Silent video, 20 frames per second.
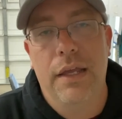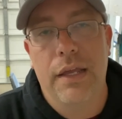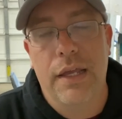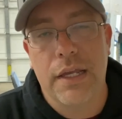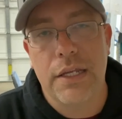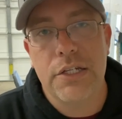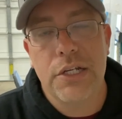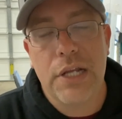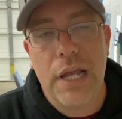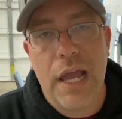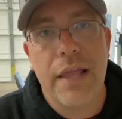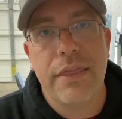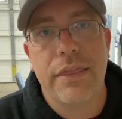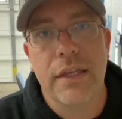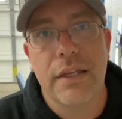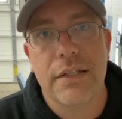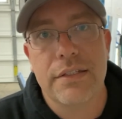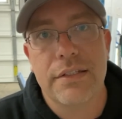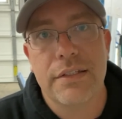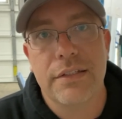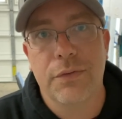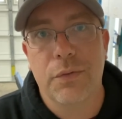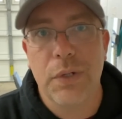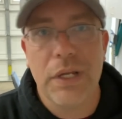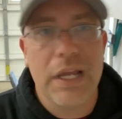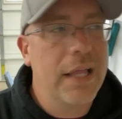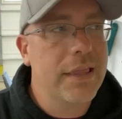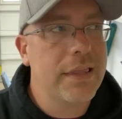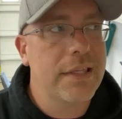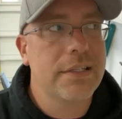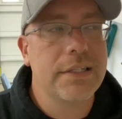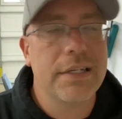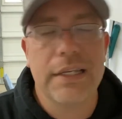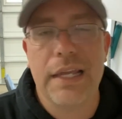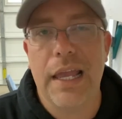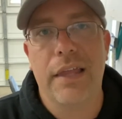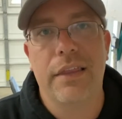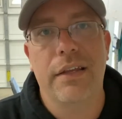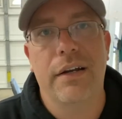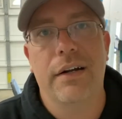And you got this. We got this
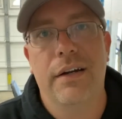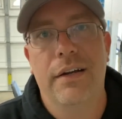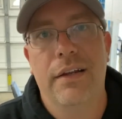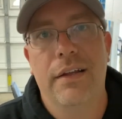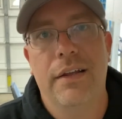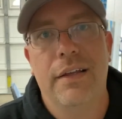together.